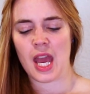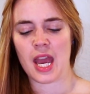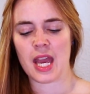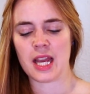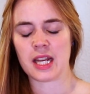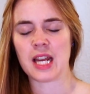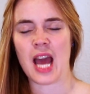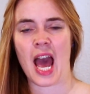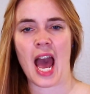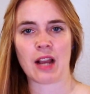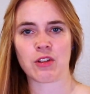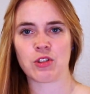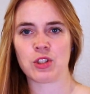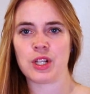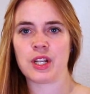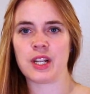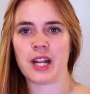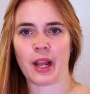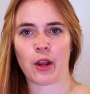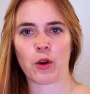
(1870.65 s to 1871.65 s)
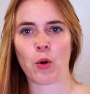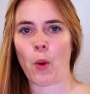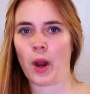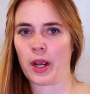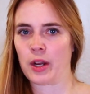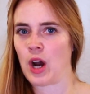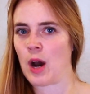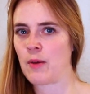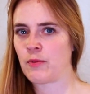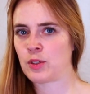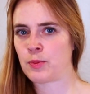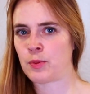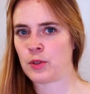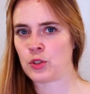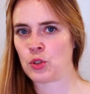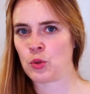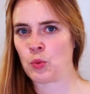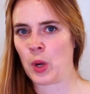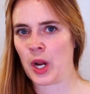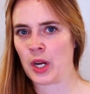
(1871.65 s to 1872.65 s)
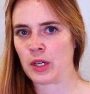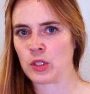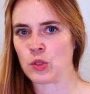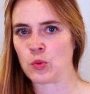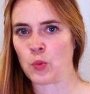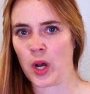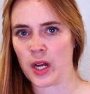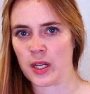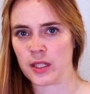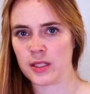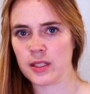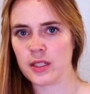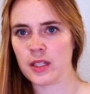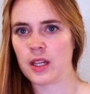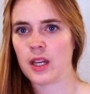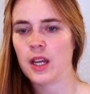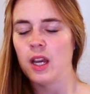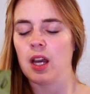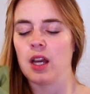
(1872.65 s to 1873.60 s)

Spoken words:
and actually like quite comfortable to wear as well.